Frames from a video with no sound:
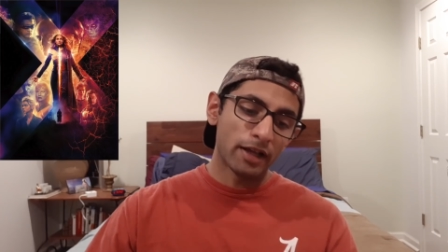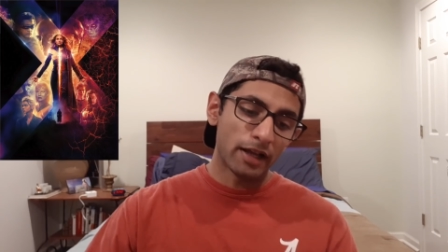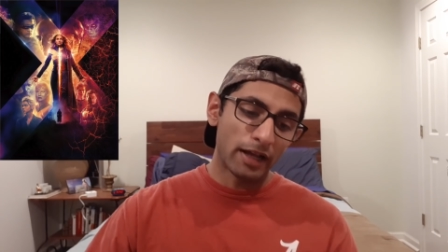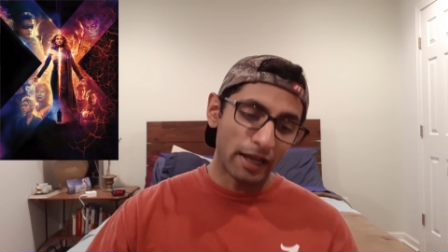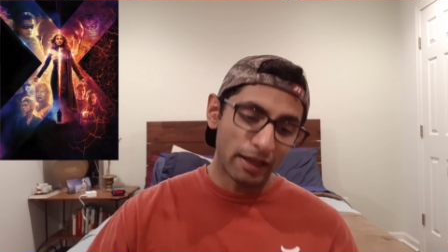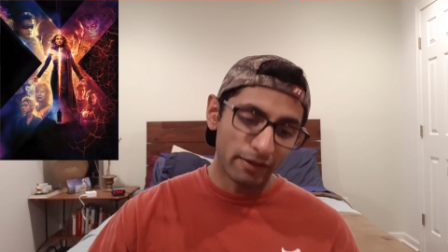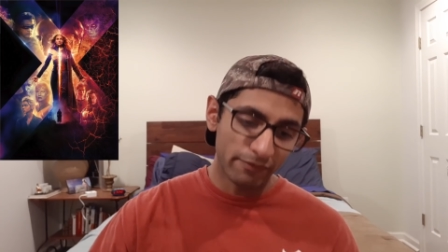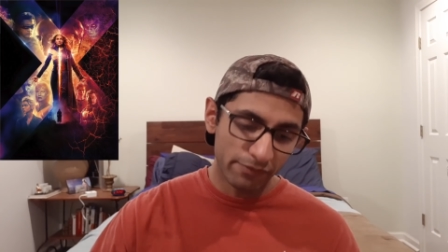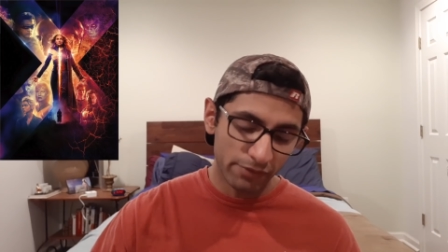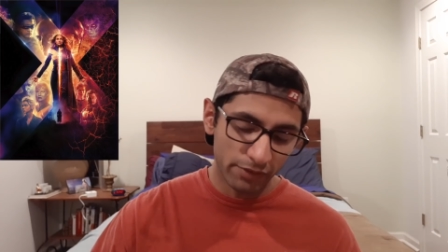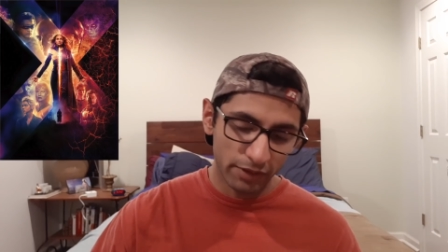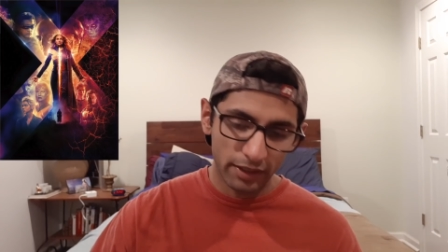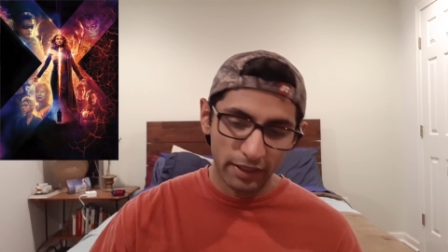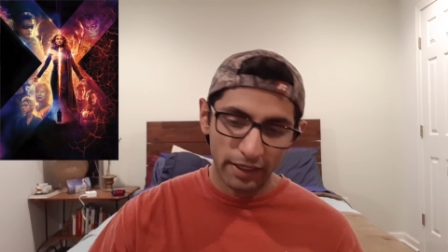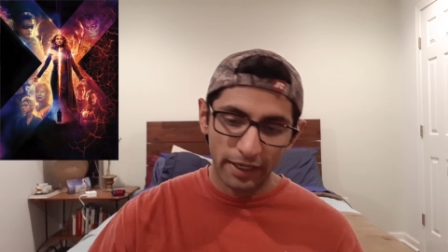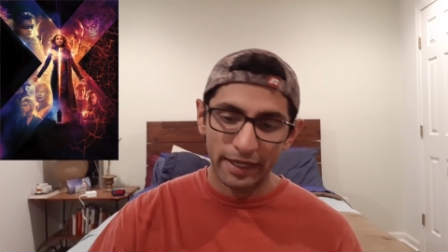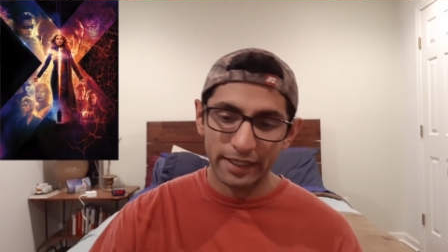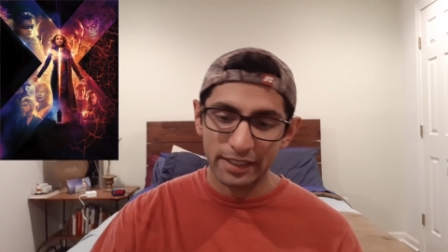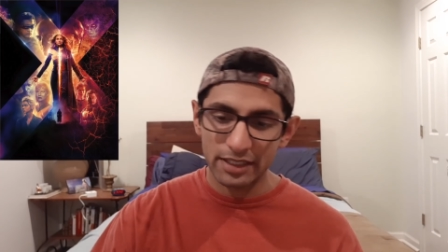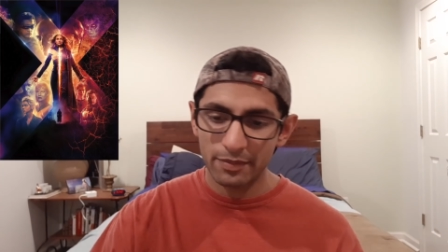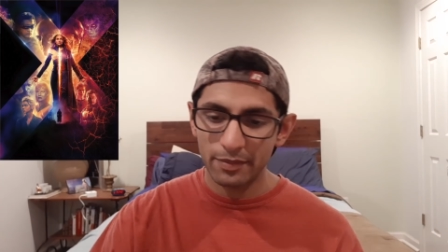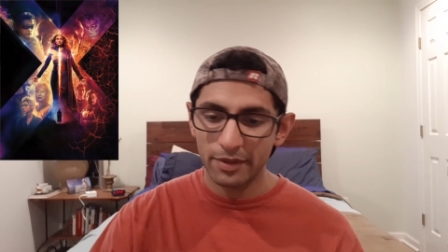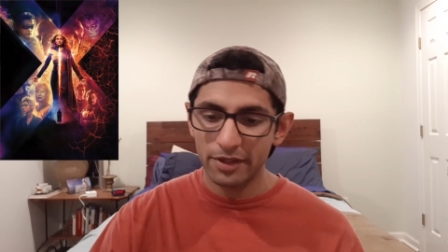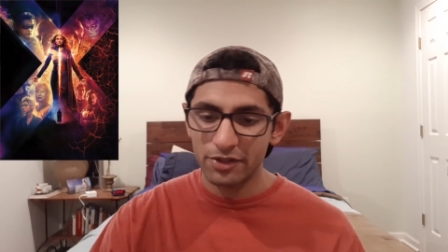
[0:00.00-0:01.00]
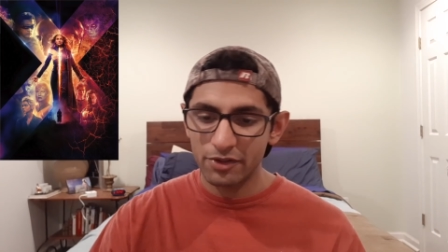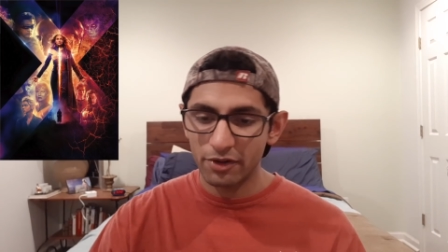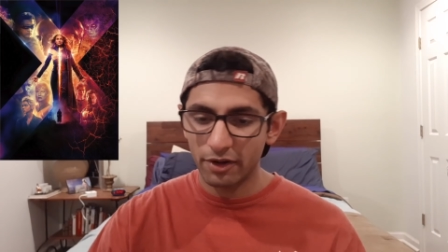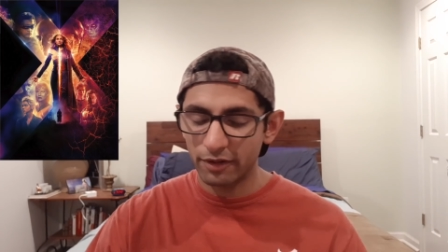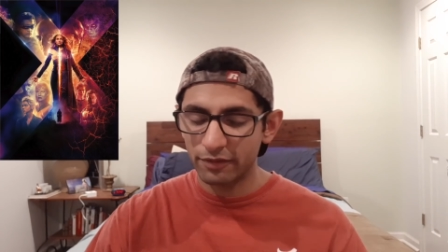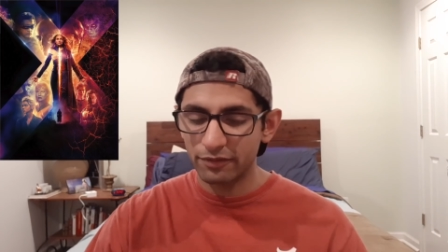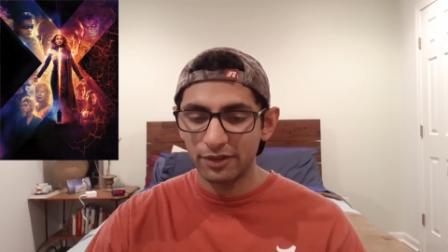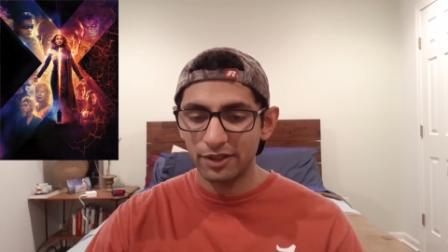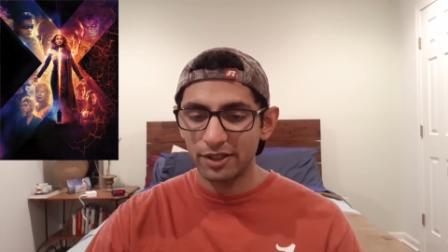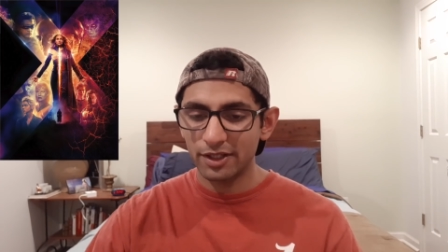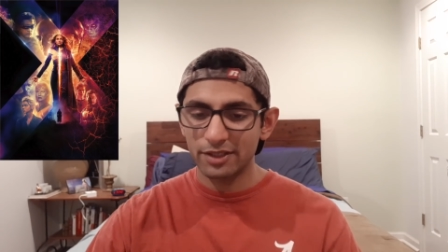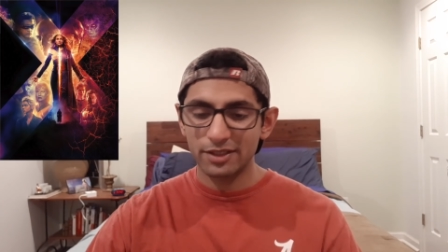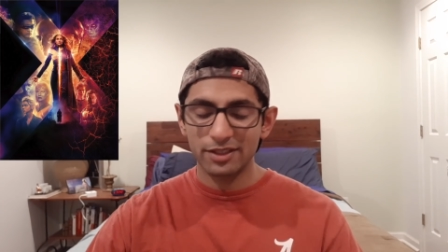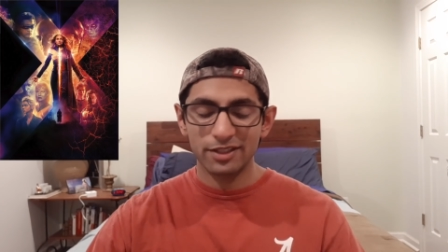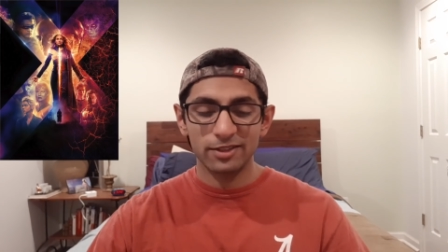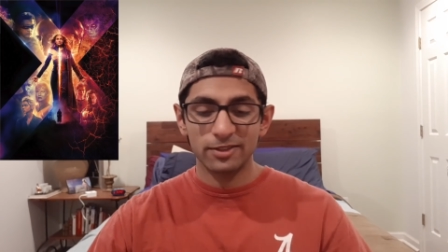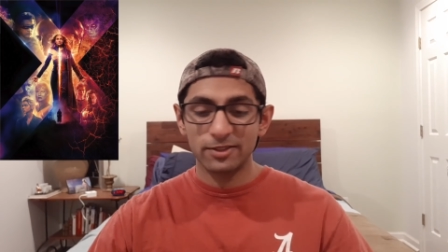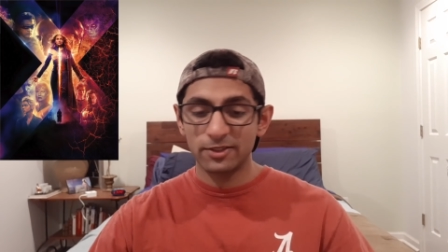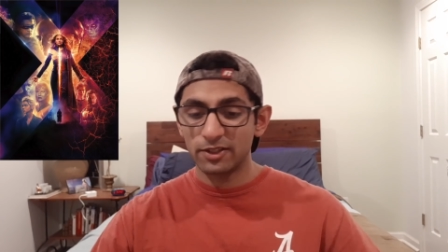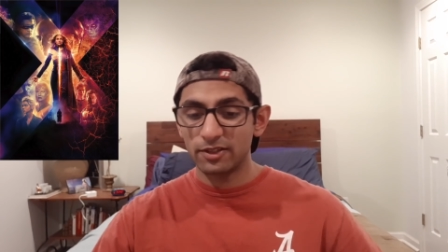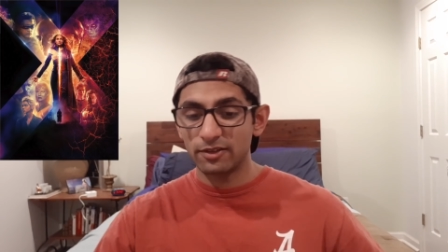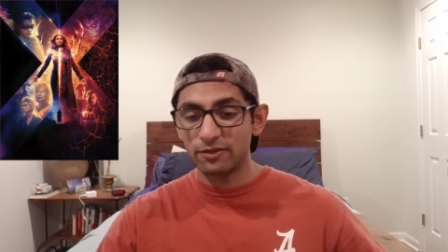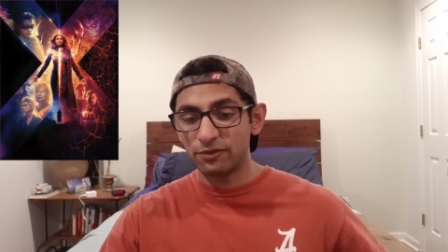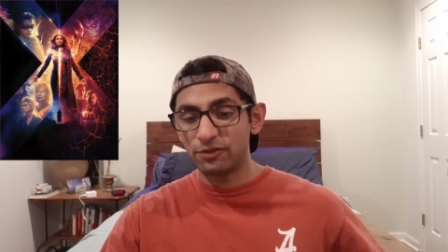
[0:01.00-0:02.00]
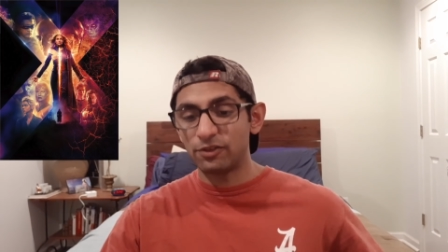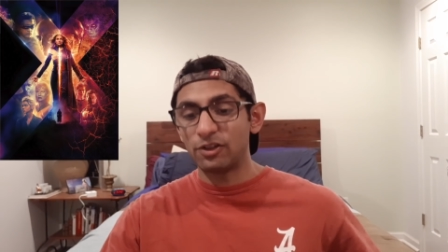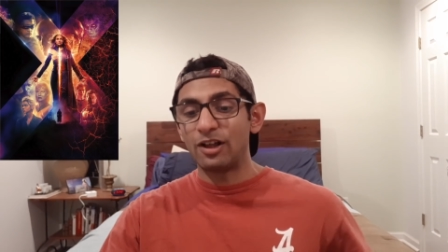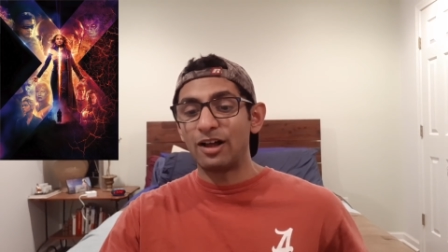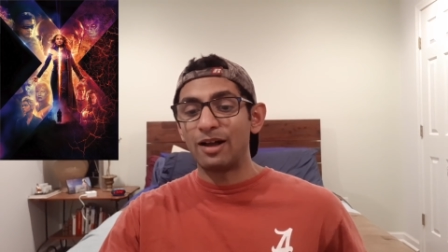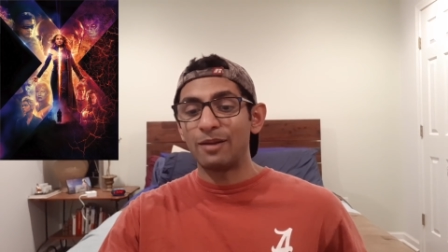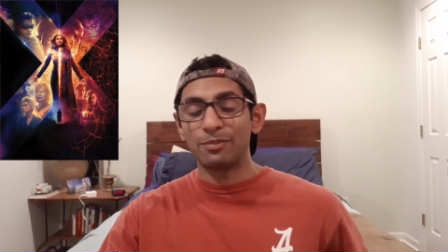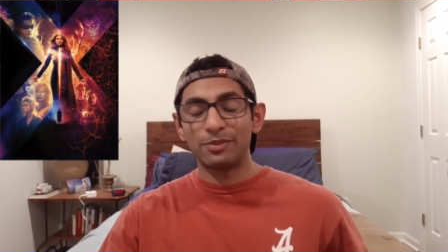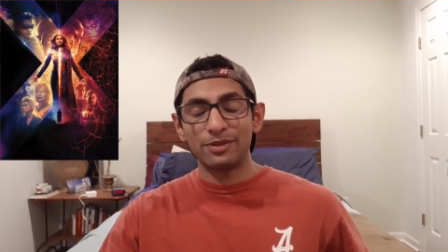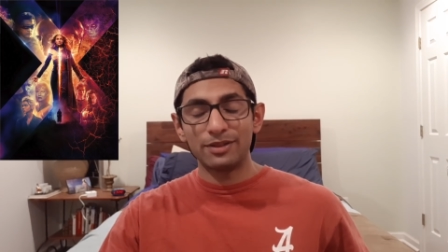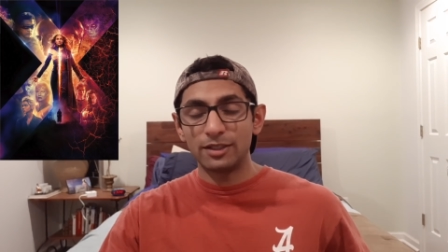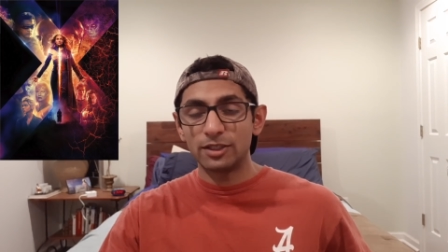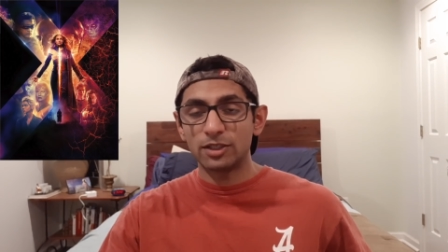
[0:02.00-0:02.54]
I feel that X-Men Dark Phoenix is going to flop,